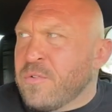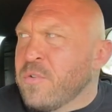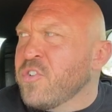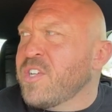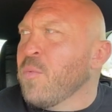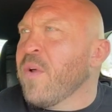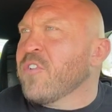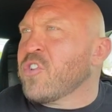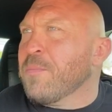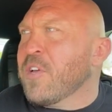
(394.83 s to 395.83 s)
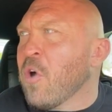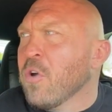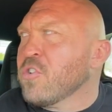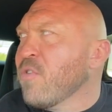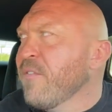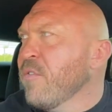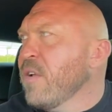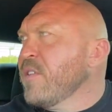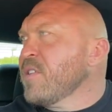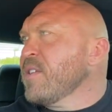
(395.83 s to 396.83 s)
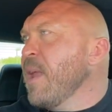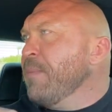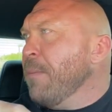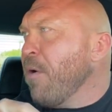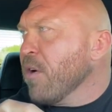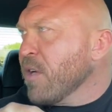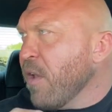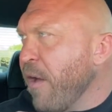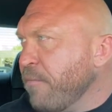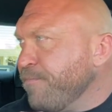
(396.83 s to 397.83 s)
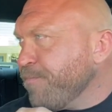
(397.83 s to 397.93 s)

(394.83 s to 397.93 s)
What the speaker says: don't understand why there's so many cars driving around. This is an empty parking lot.